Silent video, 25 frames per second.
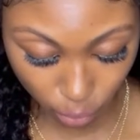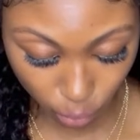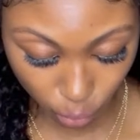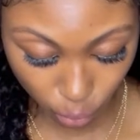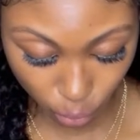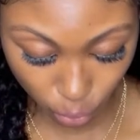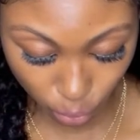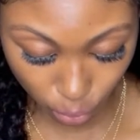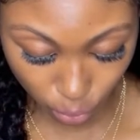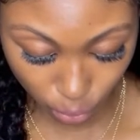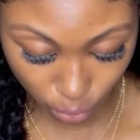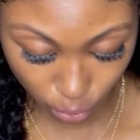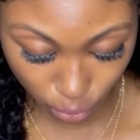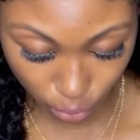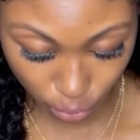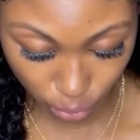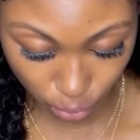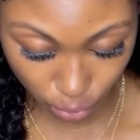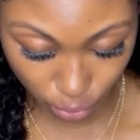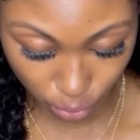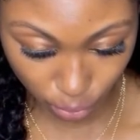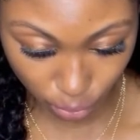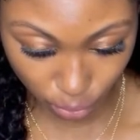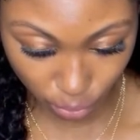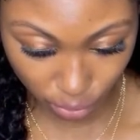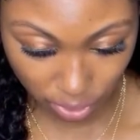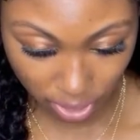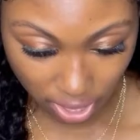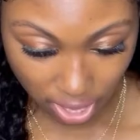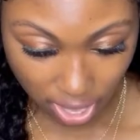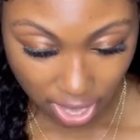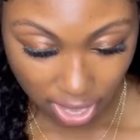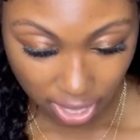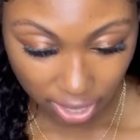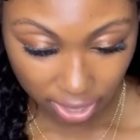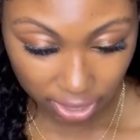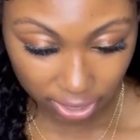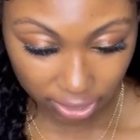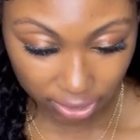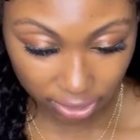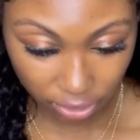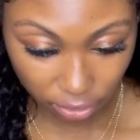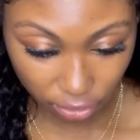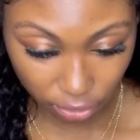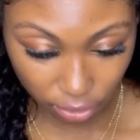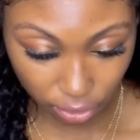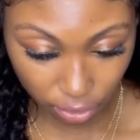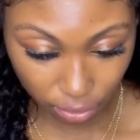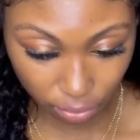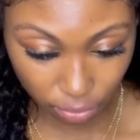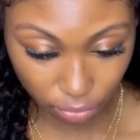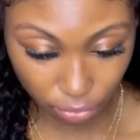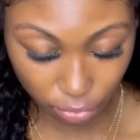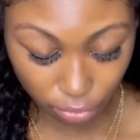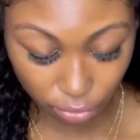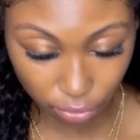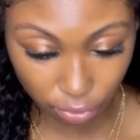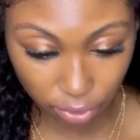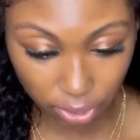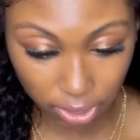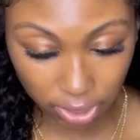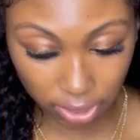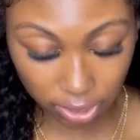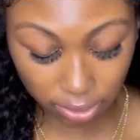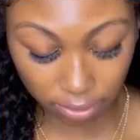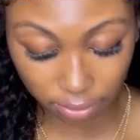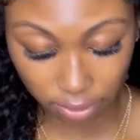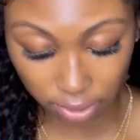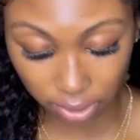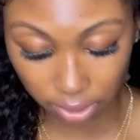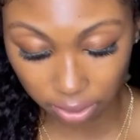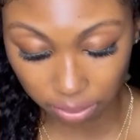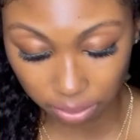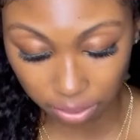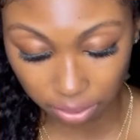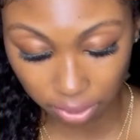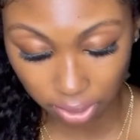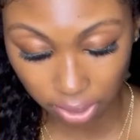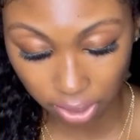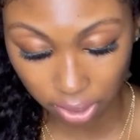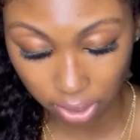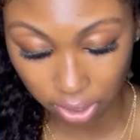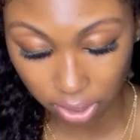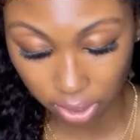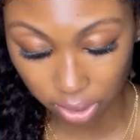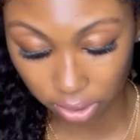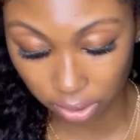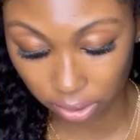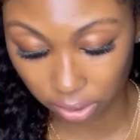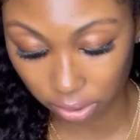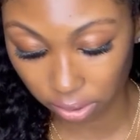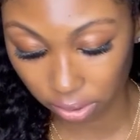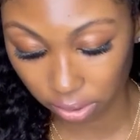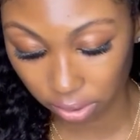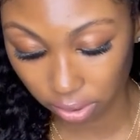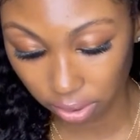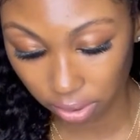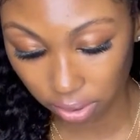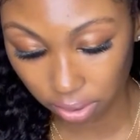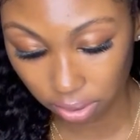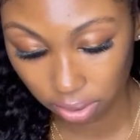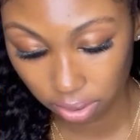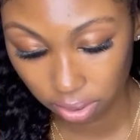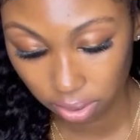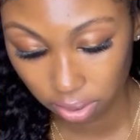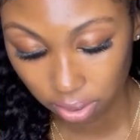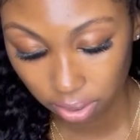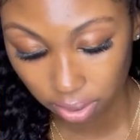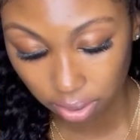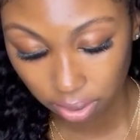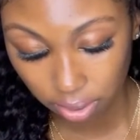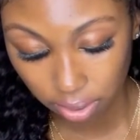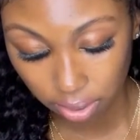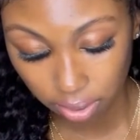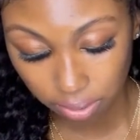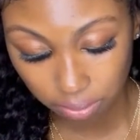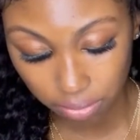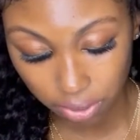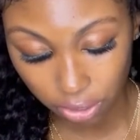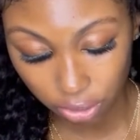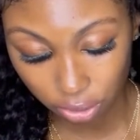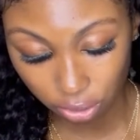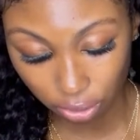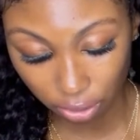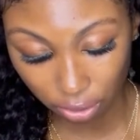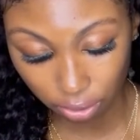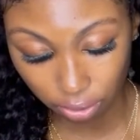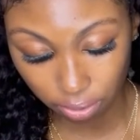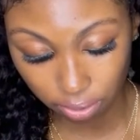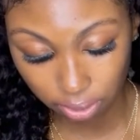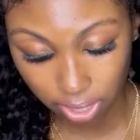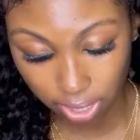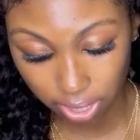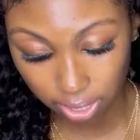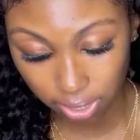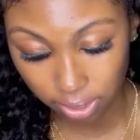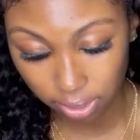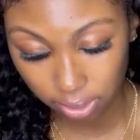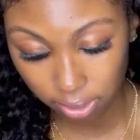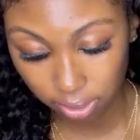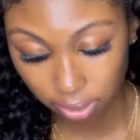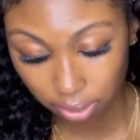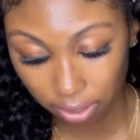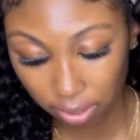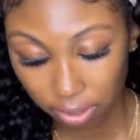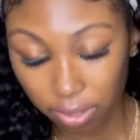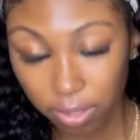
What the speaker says: Ooh, these are some really, really pretty colors. Let me show you guys.